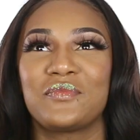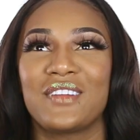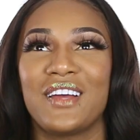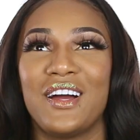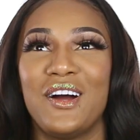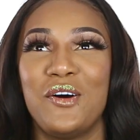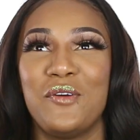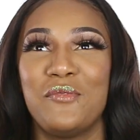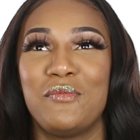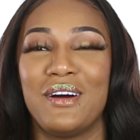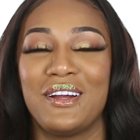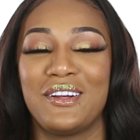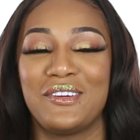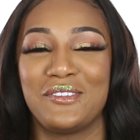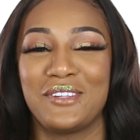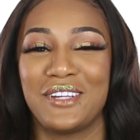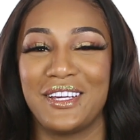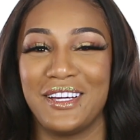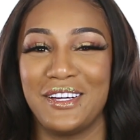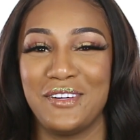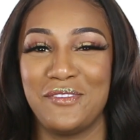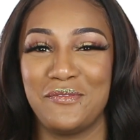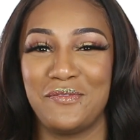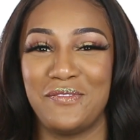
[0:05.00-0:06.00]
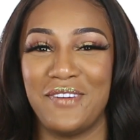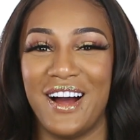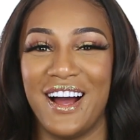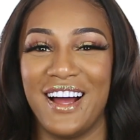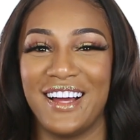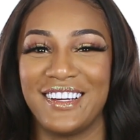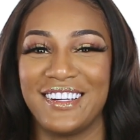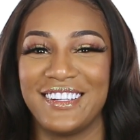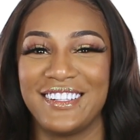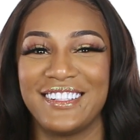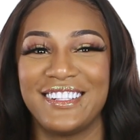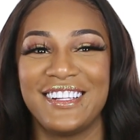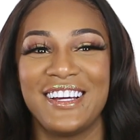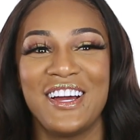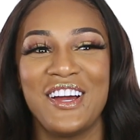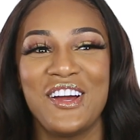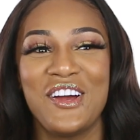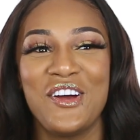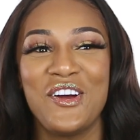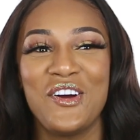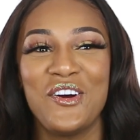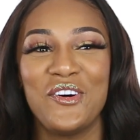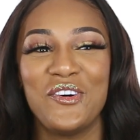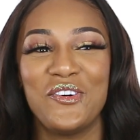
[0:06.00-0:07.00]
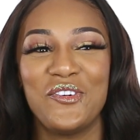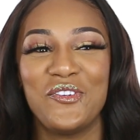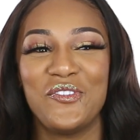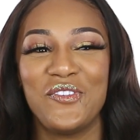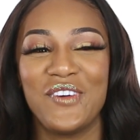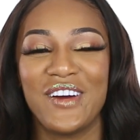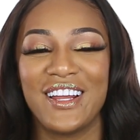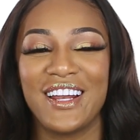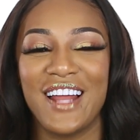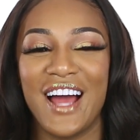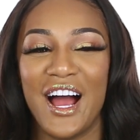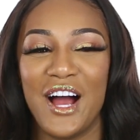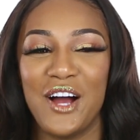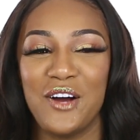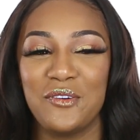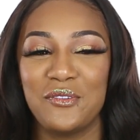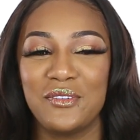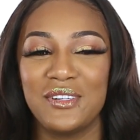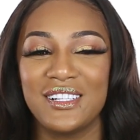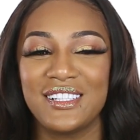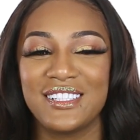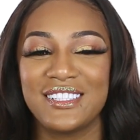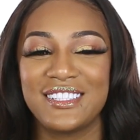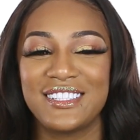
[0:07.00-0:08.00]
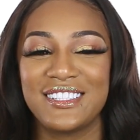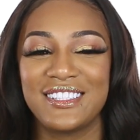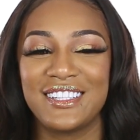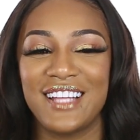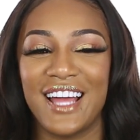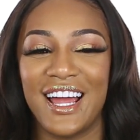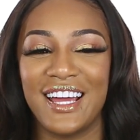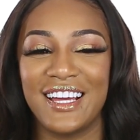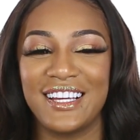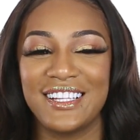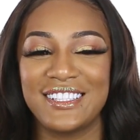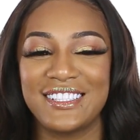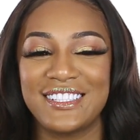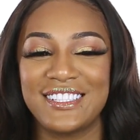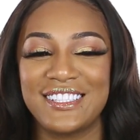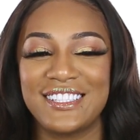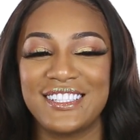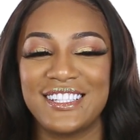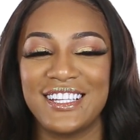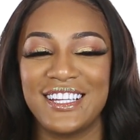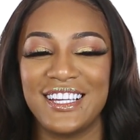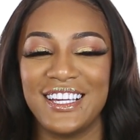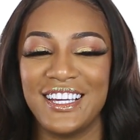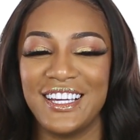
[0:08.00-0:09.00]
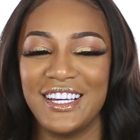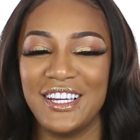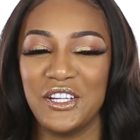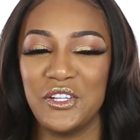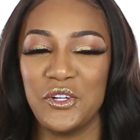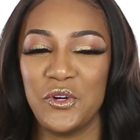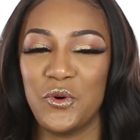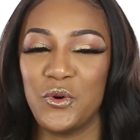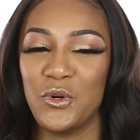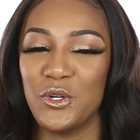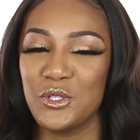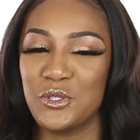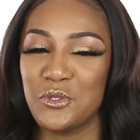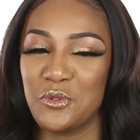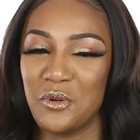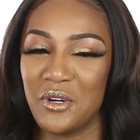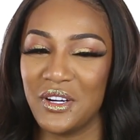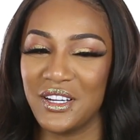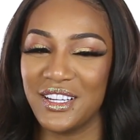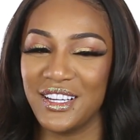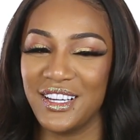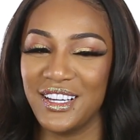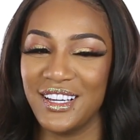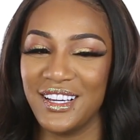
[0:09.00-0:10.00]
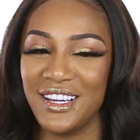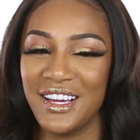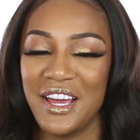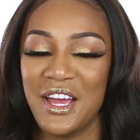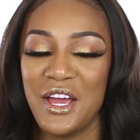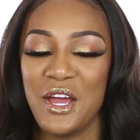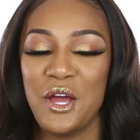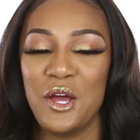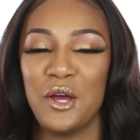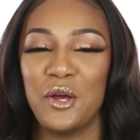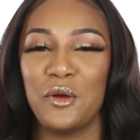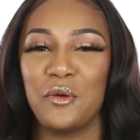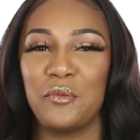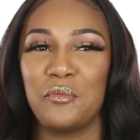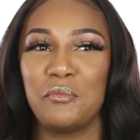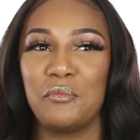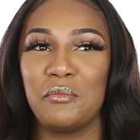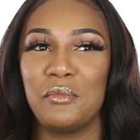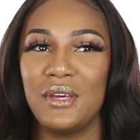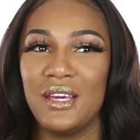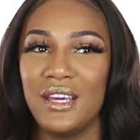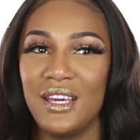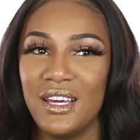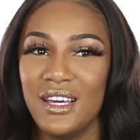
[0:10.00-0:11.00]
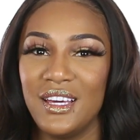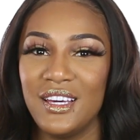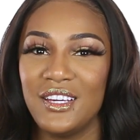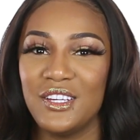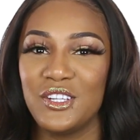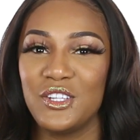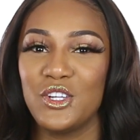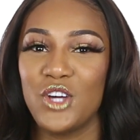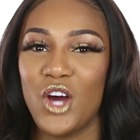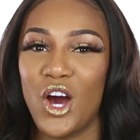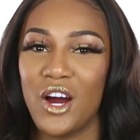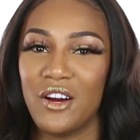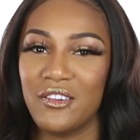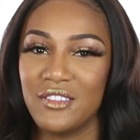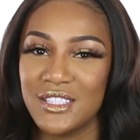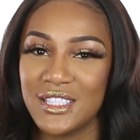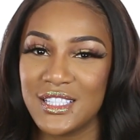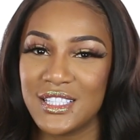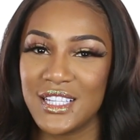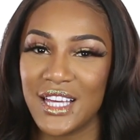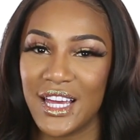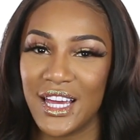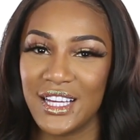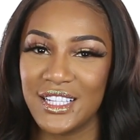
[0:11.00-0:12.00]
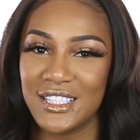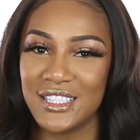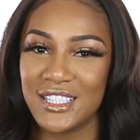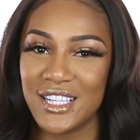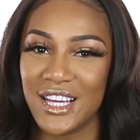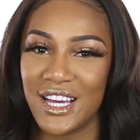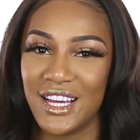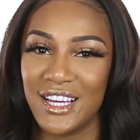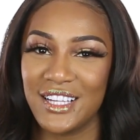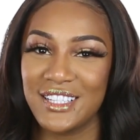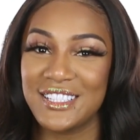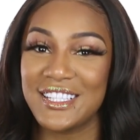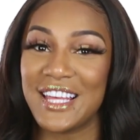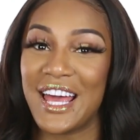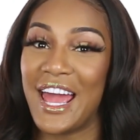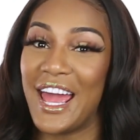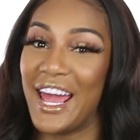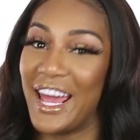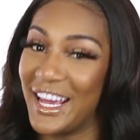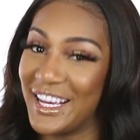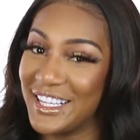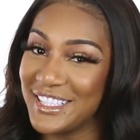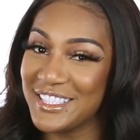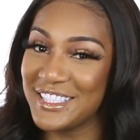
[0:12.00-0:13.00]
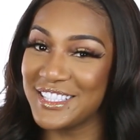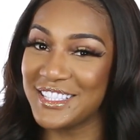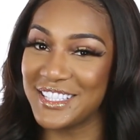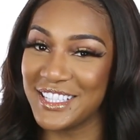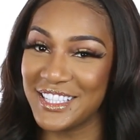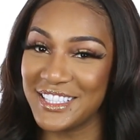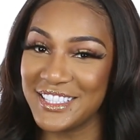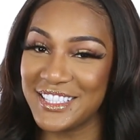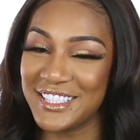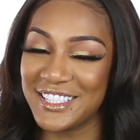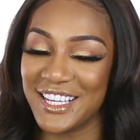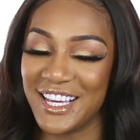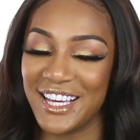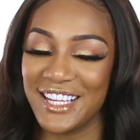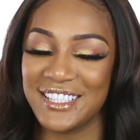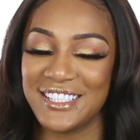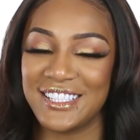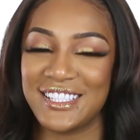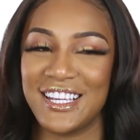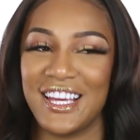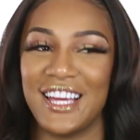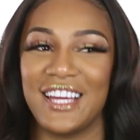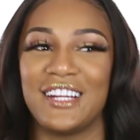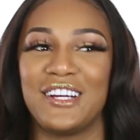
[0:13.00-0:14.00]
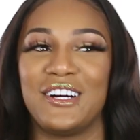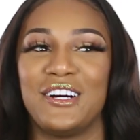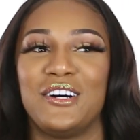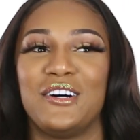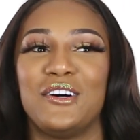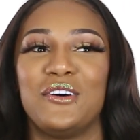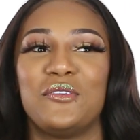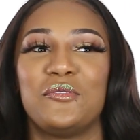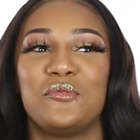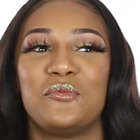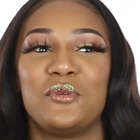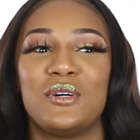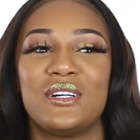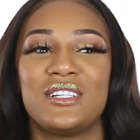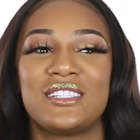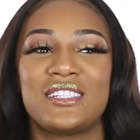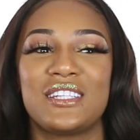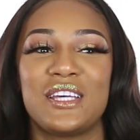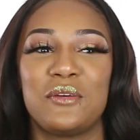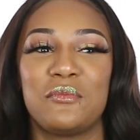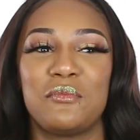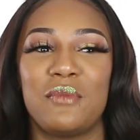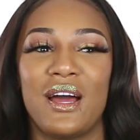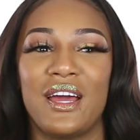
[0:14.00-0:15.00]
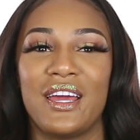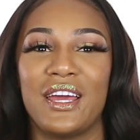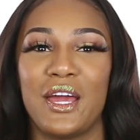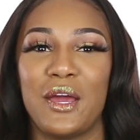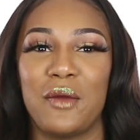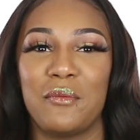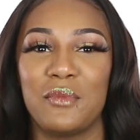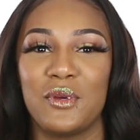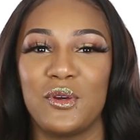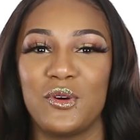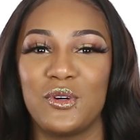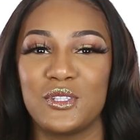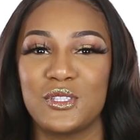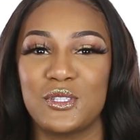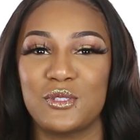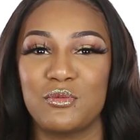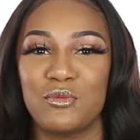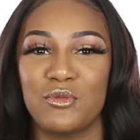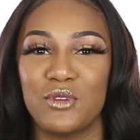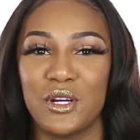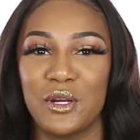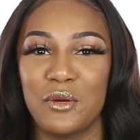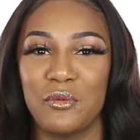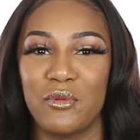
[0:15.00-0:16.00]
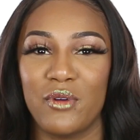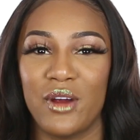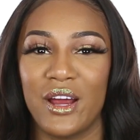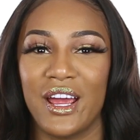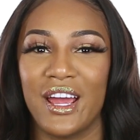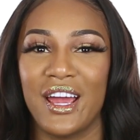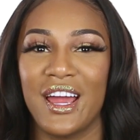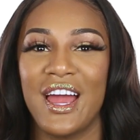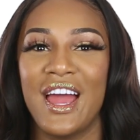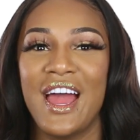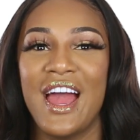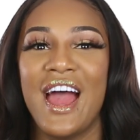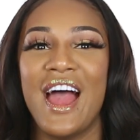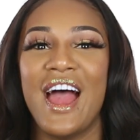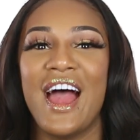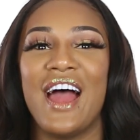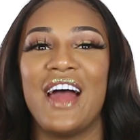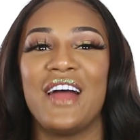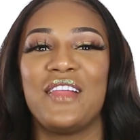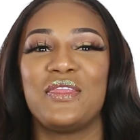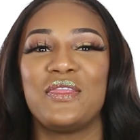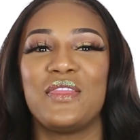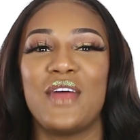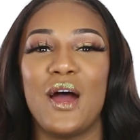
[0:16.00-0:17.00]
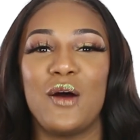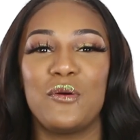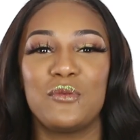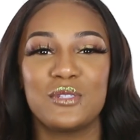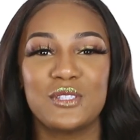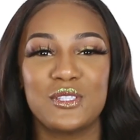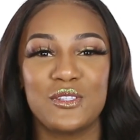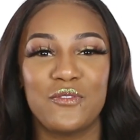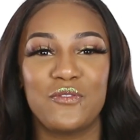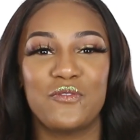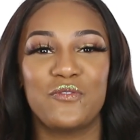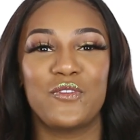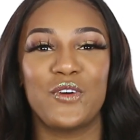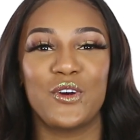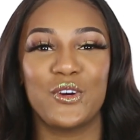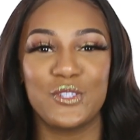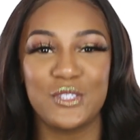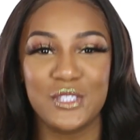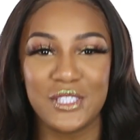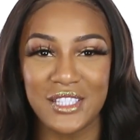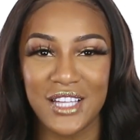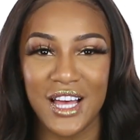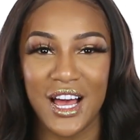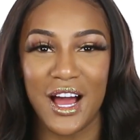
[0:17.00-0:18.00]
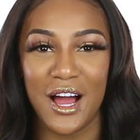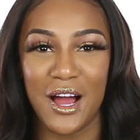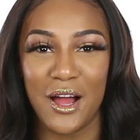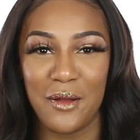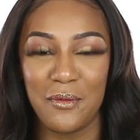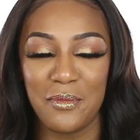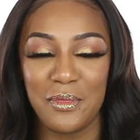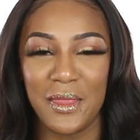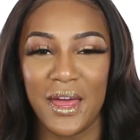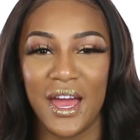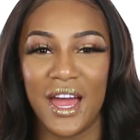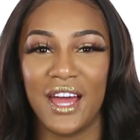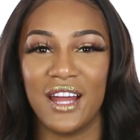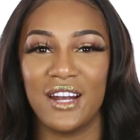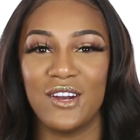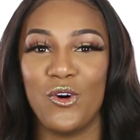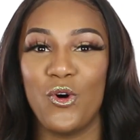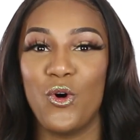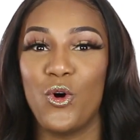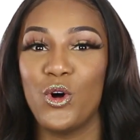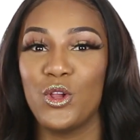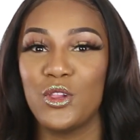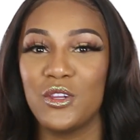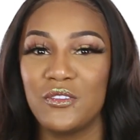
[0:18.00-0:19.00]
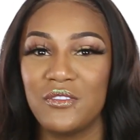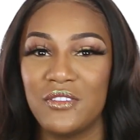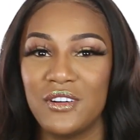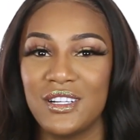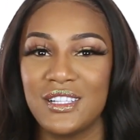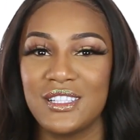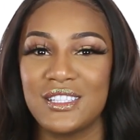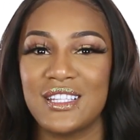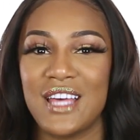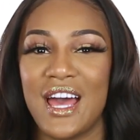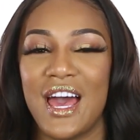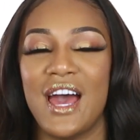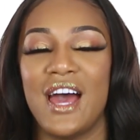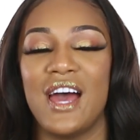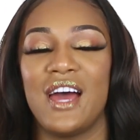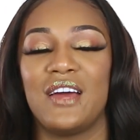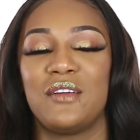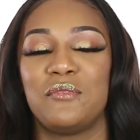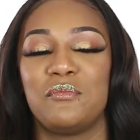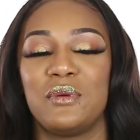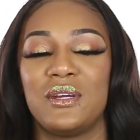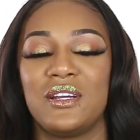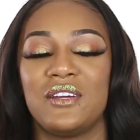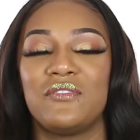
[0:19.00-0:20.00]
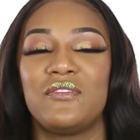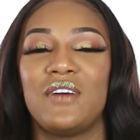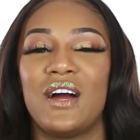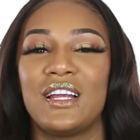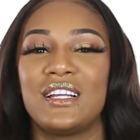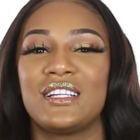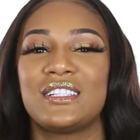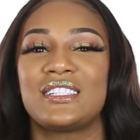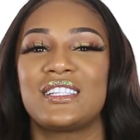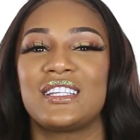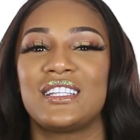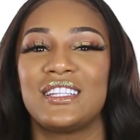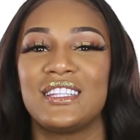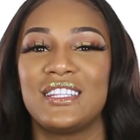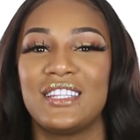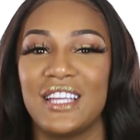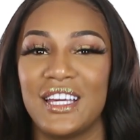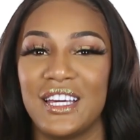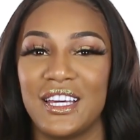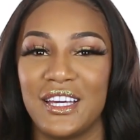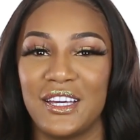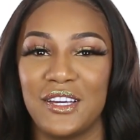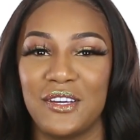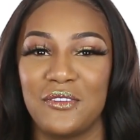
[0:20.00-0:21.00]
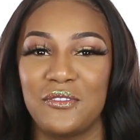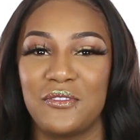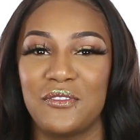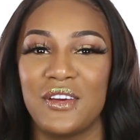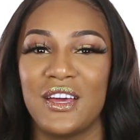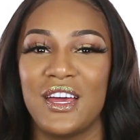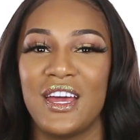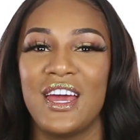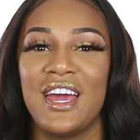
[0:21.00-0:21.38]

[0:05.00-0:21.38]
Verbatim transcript: I hope I don't get him fired. When I was 19 or 20, me, Yaris Sanchez, and Cyn Santana was in Miami on spring break, and that was the first time that all of us had been invited to live.